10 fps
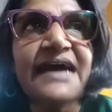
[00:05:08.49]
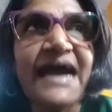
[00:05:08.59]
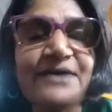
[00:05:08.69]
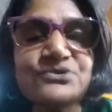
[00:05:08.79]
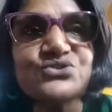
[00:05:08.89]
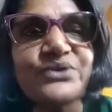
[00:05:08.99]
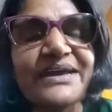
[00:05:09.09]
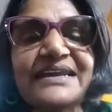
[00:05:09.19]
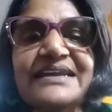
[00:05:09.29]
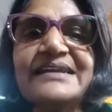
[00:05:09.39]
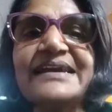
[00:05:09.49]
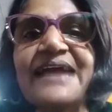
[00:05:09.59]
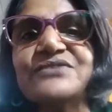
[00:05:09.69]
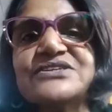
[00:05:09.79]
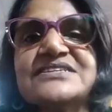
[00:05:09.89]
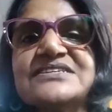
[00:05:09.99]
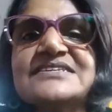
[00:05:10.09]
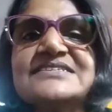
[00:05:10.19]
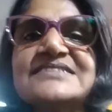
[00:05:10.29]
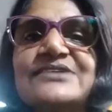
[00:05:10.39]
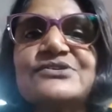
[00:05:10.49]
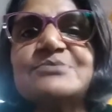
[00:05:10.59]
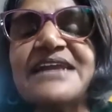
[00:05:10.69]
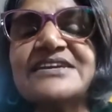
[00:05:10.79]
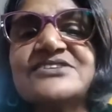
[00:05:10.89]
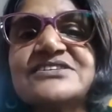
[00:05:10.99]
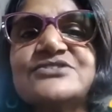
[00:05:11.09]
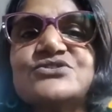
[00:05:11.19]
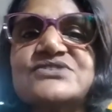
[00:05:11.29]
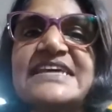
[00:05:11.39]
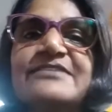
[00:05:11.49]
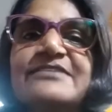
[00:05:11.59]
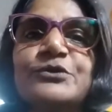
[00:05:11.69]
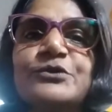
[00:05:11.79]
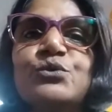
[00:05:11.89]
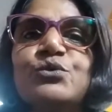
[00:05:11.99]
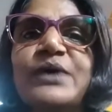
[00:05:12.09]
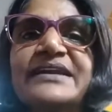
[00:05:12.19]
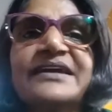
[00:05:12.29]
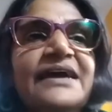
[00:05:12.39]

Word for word: I was doing little canvases and I was managing to sell a few and